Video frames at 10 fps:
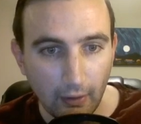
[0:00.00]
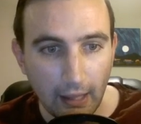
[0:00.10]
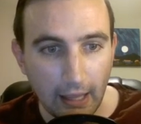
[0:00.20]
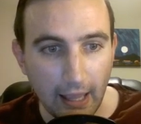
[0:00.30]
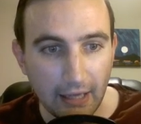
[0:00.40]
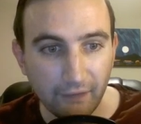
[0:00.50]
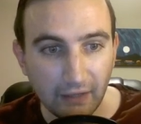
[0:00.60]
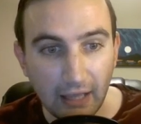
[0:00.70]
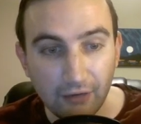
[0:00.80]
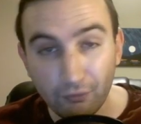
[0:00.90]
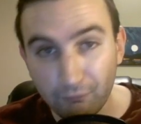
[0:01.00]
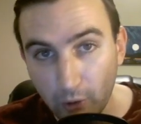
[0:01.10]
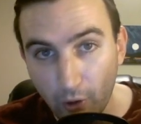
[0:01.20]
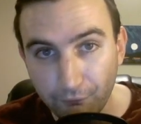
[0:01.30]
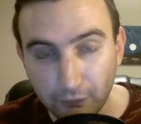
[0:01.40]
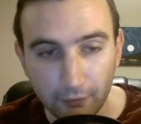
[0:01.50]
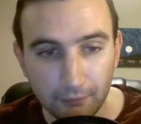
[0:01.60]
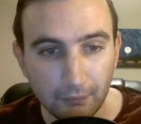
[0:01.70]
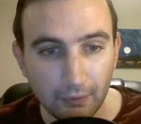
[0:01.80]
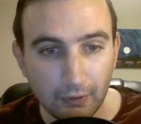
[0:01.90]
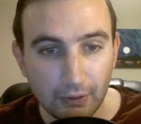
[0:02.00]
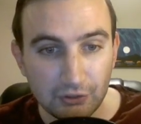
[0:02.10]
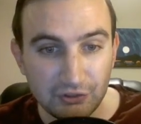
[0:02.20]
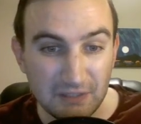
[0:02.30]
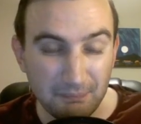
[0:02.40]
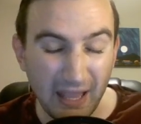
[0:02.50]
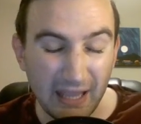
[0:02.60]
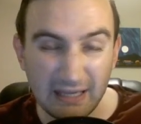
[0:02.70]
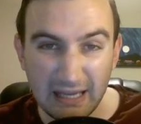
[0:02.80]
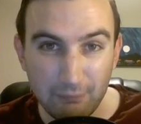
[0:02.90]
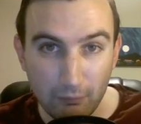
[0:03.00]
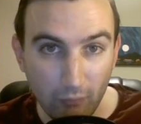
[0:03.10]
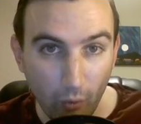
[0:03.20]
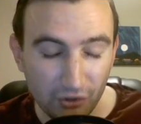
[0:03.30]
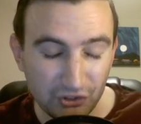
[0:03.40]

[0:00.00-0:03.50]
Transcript: And in the case of Loughlin, she's paid even more.